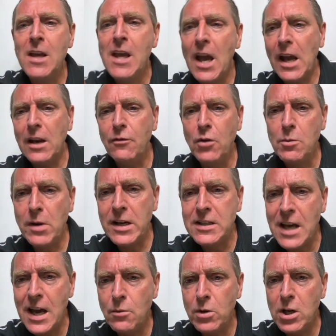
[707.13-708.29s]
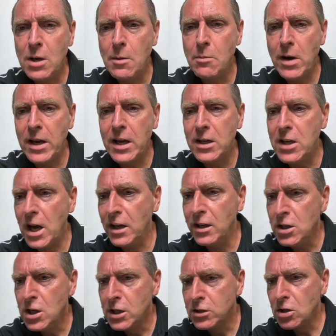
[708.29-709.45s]
And if we break down, we could be breaking down
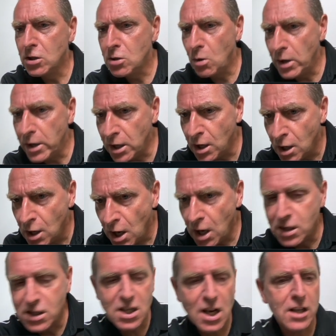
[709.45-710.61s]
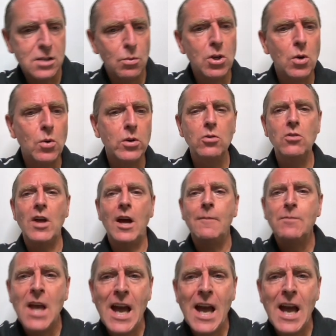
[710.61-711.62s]
to 28 cents. We don't want to do that.